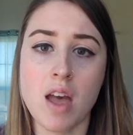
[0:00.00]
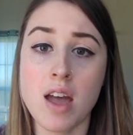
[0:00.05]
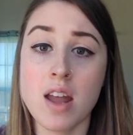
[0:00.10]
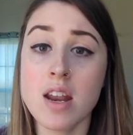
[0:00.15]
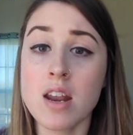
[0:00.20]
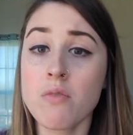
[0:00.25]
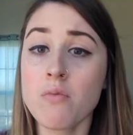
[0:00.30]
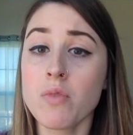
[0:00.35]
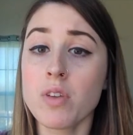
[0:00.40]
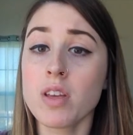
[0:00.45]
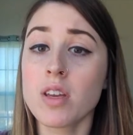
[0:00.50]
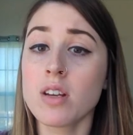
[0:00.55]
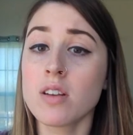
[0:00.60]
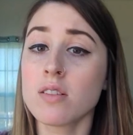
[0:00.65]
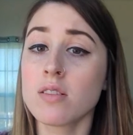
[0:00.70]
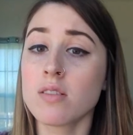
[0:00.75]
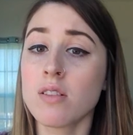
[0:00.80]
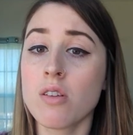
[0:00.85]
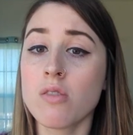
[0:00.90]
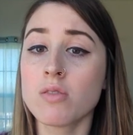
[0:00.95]
didn't really
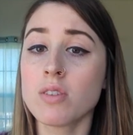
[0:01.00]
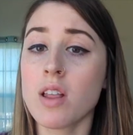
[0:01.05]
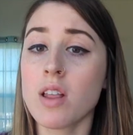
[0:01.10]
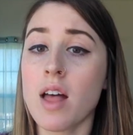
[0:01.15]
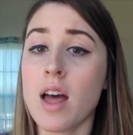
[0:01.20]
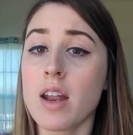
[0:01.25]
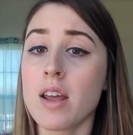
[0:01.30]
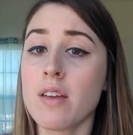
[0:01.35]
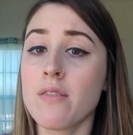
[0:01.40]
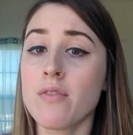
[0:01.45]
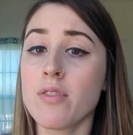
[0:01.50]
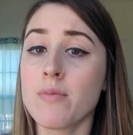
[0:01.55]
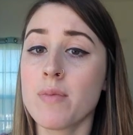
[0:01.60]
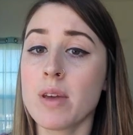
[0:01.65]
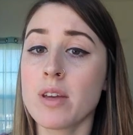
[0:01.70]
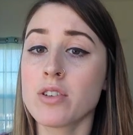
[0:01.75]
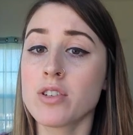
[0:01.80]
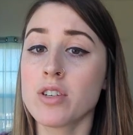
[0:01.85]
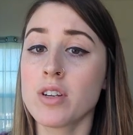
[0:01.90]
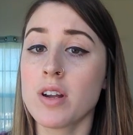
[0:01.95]
disclose a lot of
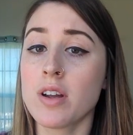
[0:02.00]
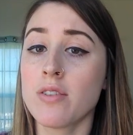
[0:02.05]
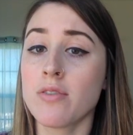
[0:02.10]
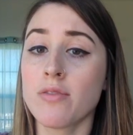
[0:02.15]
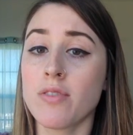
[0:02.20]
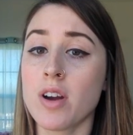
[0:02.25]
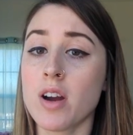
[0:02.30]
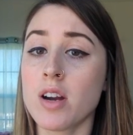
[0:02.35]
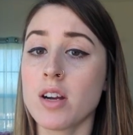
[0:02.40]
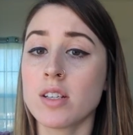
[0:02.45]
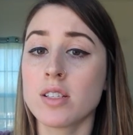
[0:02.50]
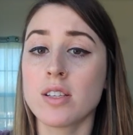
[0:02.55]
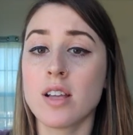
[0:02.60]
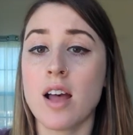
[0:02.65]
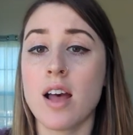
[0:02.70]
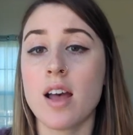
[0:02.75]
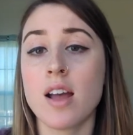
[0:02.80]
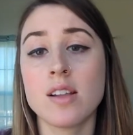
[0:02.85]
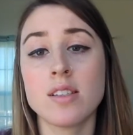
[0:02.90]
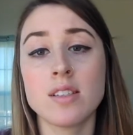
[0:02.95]
information at first.
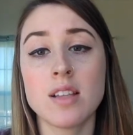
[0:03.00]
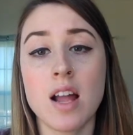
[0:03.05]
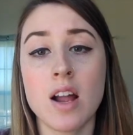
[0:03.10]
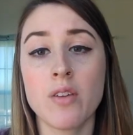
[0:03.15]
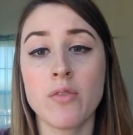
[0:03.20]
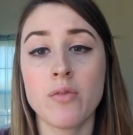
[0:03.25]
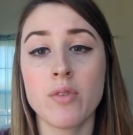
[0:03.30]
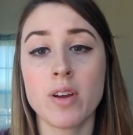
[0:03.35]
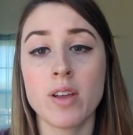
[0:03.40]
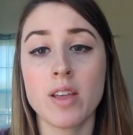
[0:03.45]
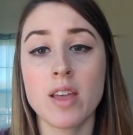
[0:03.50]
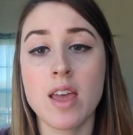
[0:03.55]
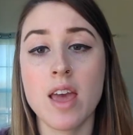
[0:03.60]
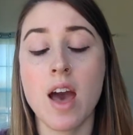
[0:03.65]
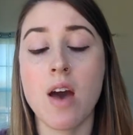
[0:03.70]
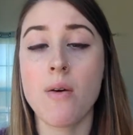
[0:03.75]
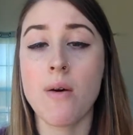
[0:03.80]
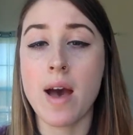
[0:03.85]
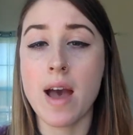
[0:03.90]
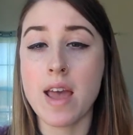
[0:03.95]
That's not really
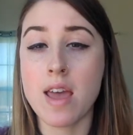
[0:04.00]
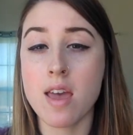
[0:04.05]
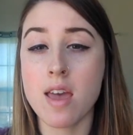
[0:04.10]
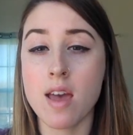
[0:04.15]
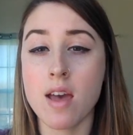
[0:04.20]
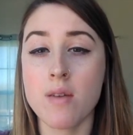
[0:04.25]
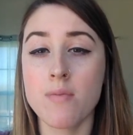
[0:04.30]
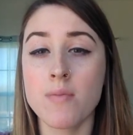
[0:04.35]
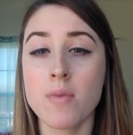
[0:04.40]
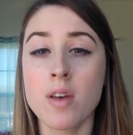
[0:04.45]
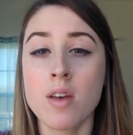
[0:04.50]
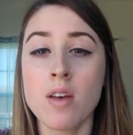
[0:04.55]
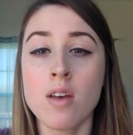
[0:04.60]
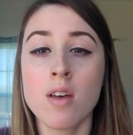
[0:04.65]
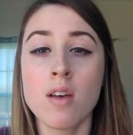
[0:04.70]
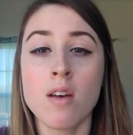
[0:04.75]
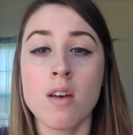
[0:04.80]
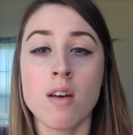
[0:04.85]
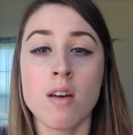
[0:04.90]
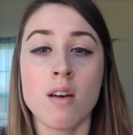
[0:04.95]
how I am.
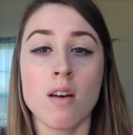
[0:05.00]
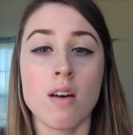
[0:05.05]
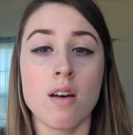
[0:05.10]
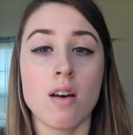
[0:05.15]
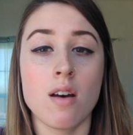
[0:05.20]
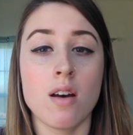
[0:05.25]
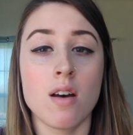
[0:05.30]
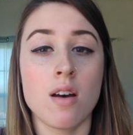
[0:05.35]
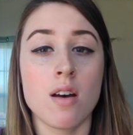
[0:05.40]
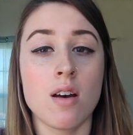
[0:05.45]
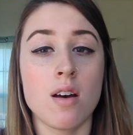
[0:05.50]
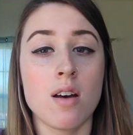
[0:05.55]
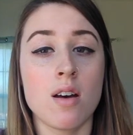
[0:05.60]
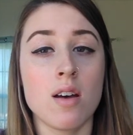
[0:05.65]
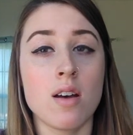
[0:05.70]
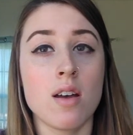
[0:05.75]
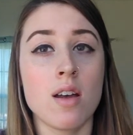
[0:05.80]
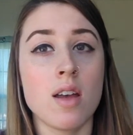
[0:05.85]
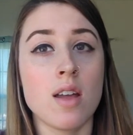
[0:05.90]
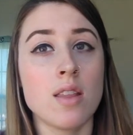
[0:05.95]

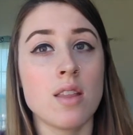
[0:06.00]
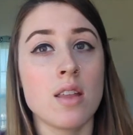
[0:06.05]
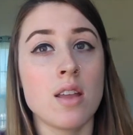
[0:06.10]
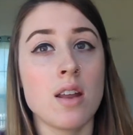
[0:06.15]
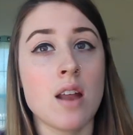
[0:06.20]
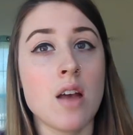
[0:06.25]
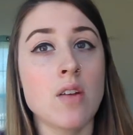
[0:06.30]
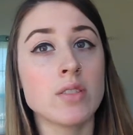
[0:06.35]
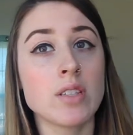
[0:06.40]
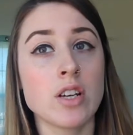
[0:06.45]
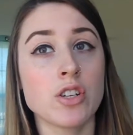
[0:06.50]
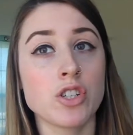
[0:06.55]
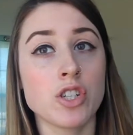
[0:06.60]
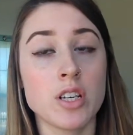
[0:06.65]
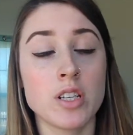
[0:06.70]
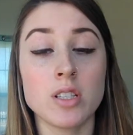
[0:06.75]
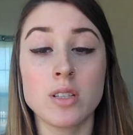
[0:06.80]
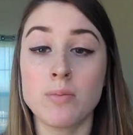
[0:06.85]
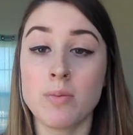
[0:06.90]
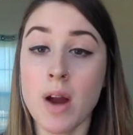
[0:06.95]
And then I was
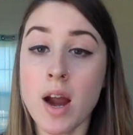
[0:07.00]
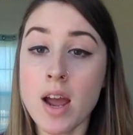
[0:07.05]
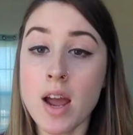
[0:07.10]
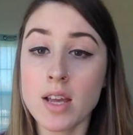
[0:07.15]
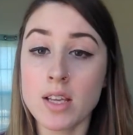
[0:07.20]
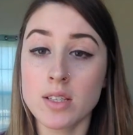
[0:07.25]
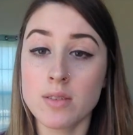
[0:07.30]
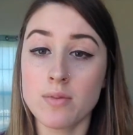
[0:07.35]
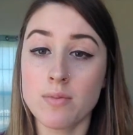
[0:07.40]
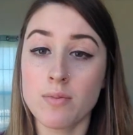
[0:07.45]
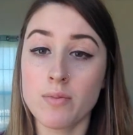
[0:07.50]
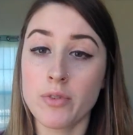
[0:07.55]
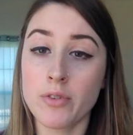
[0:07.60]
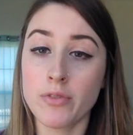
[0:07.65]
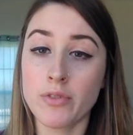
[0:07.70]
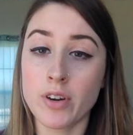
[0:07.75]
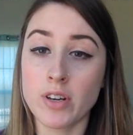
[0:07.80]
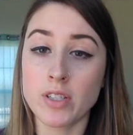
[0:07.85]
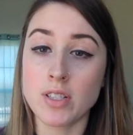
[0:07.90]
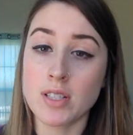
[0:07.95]
actually surprised the
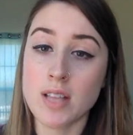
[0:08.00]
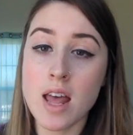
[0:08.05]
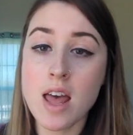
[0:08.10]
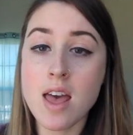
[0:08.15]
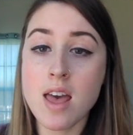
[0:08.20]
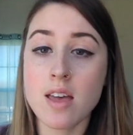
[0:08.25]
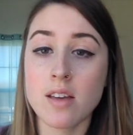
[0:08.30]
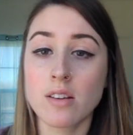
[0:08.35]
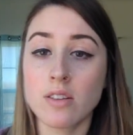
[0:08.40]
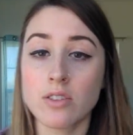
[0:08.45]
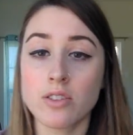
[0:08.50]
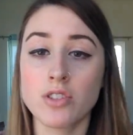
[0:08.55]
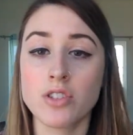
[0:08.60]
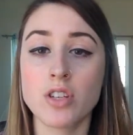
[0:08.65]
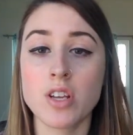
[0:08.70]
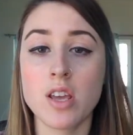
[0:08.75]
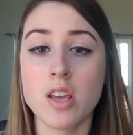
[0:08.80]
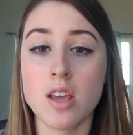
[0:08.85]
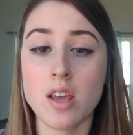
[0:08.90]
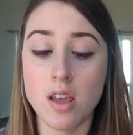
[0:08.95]
first day.
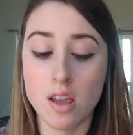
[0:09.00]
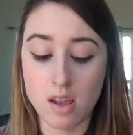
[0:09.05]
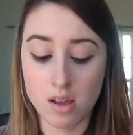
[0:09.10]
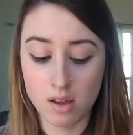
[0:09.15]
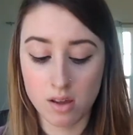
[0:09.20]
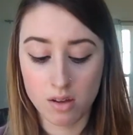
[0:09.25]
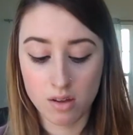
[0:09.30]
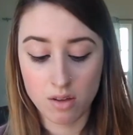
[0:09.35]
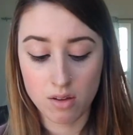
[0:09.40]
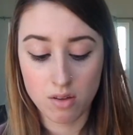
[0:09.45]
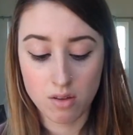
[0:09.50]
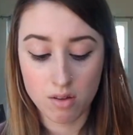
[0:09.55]
She